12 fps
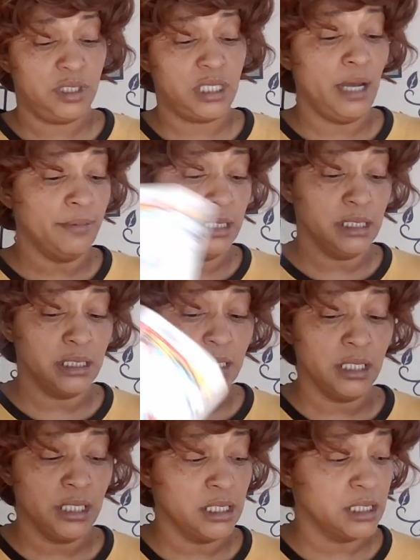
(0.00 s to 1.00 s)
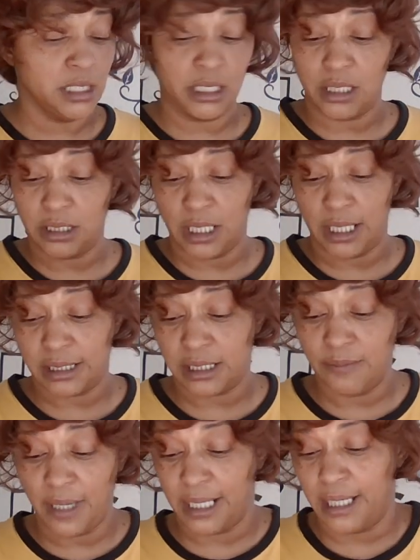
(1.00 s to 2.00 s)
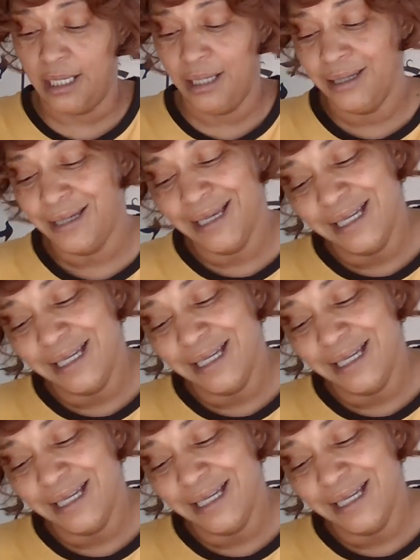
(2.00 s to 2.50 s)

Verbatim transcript: stop listening to this nigga. Like somebody,